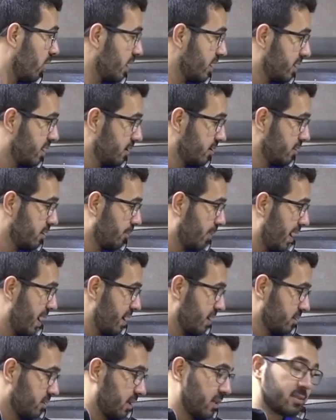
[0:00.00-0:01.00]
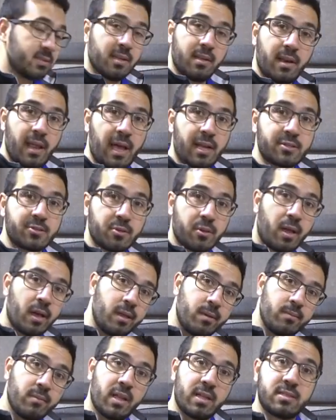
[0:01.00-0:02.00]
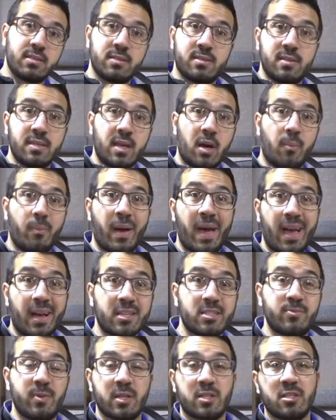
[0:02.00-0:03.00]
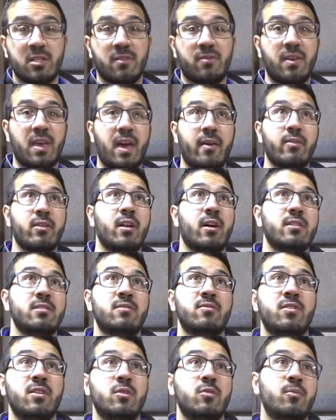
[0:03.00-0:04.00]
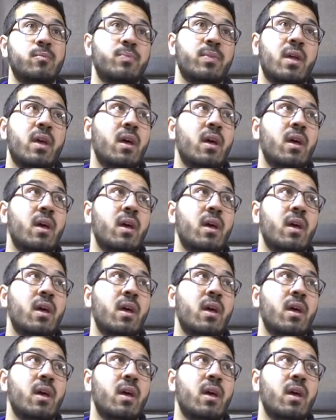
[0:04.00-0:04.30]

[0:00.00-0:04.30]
right here in the back lets in natural light, lets you see out back, especially if you have a nice view.